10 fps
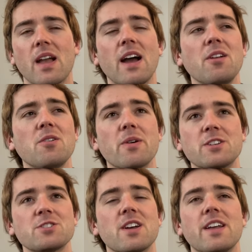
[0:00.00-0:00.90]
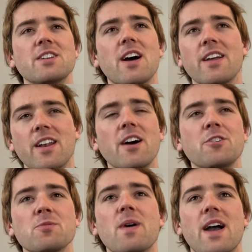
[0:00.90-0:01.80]
don't know, it
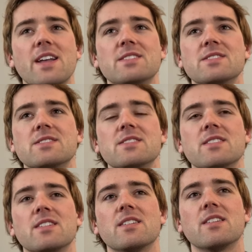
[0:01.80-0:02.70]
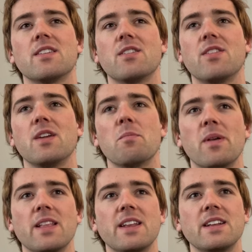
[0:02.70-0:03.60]
undermines the
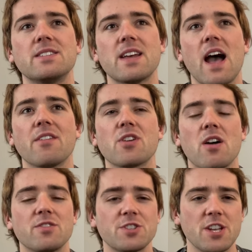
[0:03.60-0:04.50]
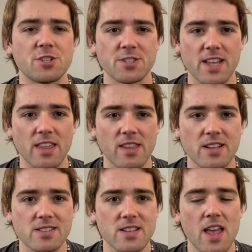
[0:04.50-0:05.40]
ability to have conversations like
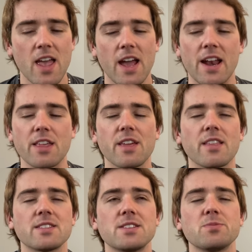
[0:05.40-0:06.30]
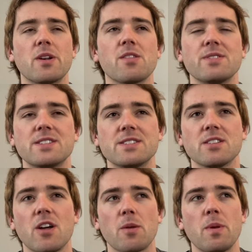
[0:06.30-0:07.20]
this. And I think this is one of the reasons a
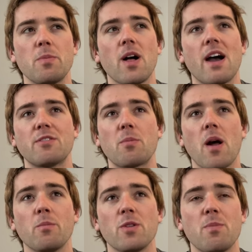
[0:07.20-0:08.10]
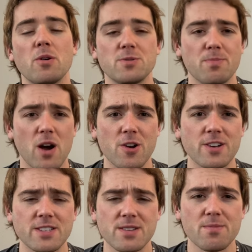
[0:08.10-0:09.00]
lot of people have a problem with
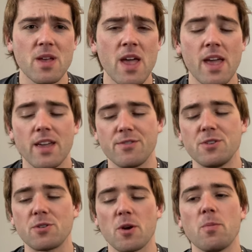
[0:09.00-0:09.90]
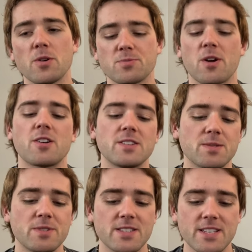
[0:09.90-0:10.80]
postmodernism. If you don't know,
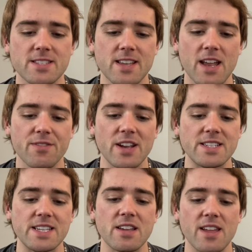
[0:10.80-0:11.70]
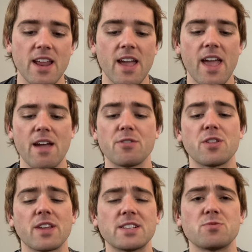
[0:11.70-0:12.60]
postmodernism is this kind of idea that
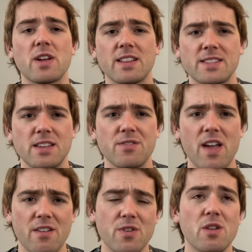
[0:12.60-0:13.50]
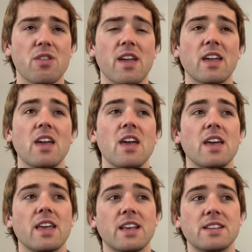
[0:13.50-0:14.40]
everything is relative, everything
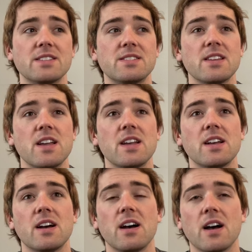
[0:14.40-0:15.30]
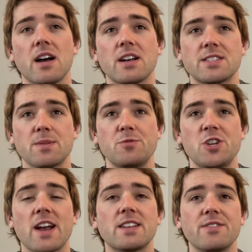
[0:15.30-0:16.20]
is a
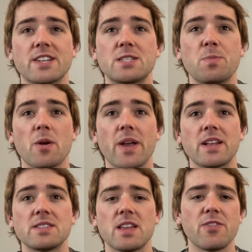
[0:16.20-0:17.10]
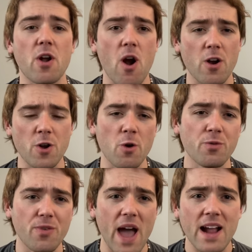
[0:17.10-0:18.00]
subjective experience, and there are no
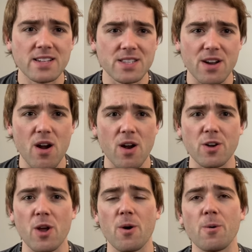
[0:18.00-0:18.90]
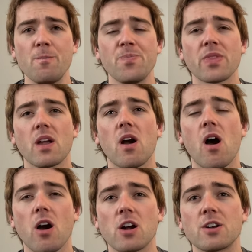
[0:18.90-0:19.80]
facts, there are no
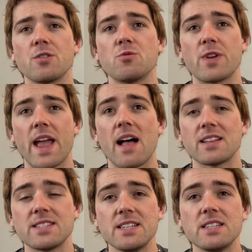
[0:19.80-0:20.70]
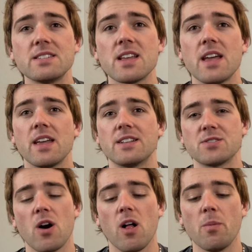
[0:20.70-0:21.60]
hard realities. It's
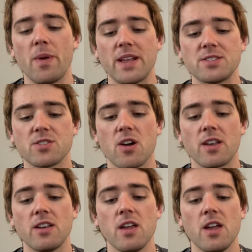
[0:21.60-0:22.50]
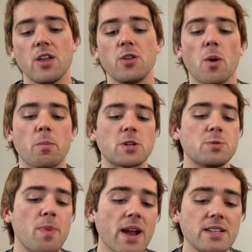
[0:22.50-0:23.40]
all based on your
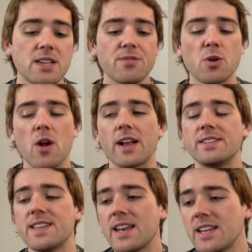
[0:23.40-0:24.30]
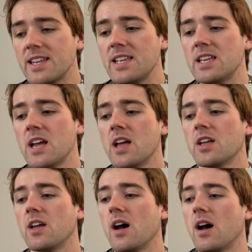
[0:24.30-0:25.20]
perspective, your identity,
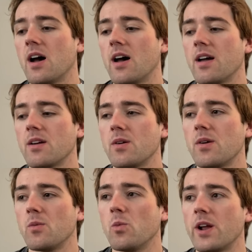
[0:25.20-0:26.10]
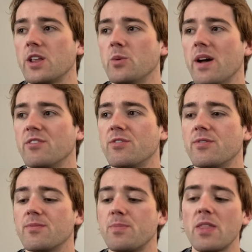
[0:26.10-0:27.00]
what you have
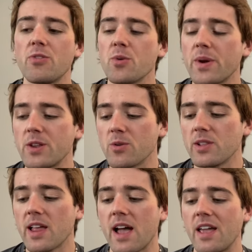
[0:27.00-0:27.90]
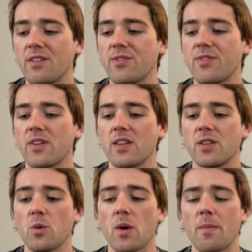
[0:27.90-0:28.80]
been through in your life,
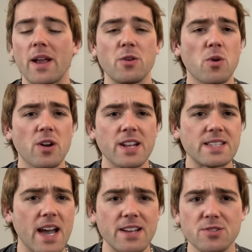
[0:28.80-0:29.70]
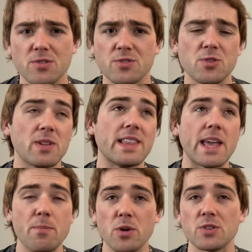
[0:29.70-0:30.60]
your minority titles, your
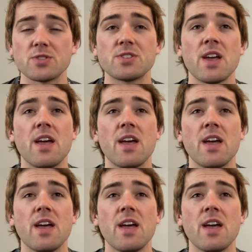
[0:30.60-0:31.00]
labels.